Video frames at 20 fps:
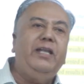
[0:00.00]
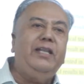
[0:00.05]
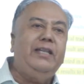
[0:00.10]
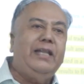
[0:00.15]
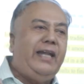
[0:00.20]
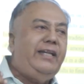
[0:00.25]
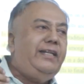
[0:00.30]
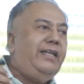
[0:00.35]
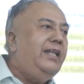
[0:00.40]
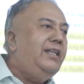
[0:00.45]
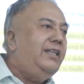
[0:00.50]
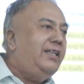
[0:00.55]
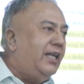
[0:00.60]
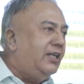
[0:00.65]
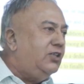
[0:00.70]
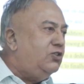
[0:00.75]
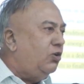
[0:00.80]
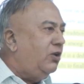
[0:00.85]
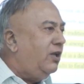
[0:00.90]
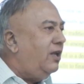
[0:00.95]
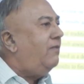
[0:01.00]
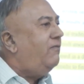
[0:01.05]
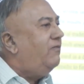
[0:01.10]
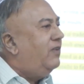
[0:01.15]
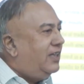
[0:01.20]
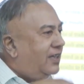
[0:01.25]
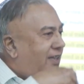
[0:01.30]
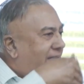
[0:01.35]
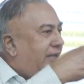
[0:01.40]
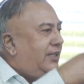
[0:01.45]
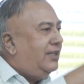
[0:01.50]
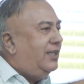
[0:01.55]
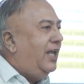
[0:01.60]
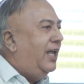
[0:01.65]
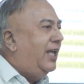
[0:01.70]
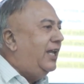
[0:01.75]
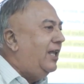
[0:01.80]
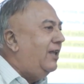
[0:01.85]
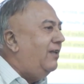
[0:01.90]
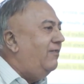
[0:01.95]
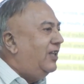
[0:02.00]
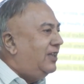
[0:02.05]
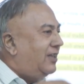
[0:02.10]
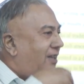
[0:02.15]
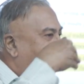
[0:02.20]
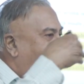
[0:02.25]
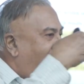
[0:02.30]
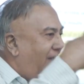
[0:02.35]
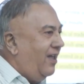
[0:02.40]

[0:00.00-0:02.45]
in 19th century with set theory, with